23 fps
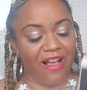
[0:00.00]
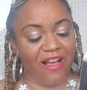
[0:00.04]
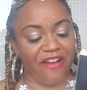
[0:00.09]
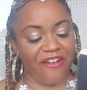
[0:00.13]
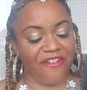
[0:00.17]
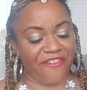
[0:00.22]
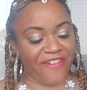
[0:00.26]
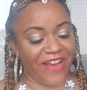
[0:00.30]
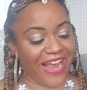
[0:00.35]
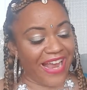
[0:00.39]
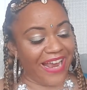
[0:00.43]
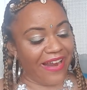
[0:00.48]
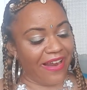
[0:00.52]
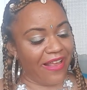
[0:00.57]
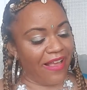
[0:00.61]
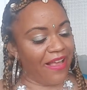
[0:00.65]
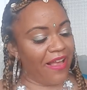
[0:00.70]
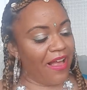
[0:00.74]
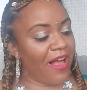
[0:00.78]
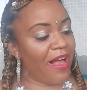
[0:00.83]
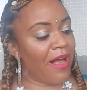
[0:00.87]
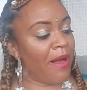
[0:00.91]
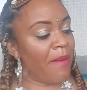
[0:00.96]
All right.
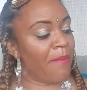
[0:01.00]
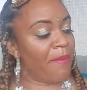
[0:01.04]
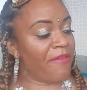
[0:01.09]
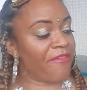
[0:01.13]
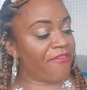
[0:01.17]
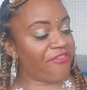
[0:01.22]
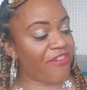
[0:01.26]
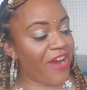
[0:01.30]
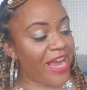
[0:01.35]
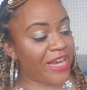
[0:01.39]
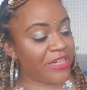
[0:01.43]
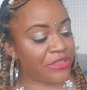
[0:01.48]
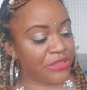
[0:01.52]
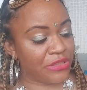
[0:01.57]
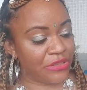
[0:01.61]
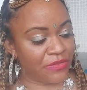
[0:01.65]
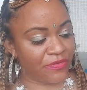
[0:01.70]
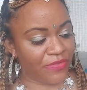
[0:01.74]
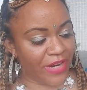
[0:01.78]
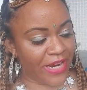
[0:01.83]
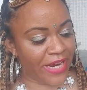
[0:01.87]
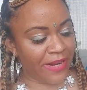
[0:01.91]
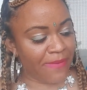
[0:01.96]

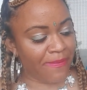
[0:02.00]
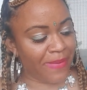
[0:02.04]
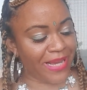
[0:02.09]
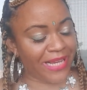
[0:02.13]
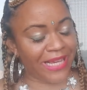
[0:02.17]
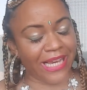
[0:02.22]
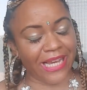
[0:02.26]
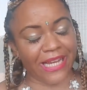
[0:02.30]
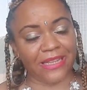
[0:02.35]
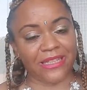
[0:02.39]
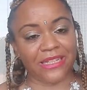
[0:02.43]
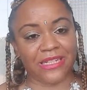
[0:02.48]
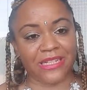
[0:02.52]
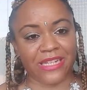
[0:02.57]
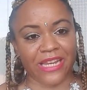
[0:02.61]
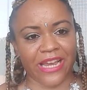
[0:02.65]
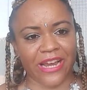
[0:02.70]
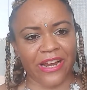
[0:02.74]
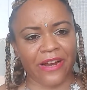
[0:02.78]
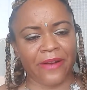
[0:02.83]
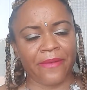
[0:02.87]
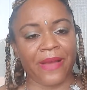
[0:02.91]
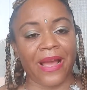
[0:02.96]
Fractured Rain by Caitlin
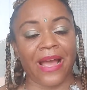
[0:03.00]
Dare.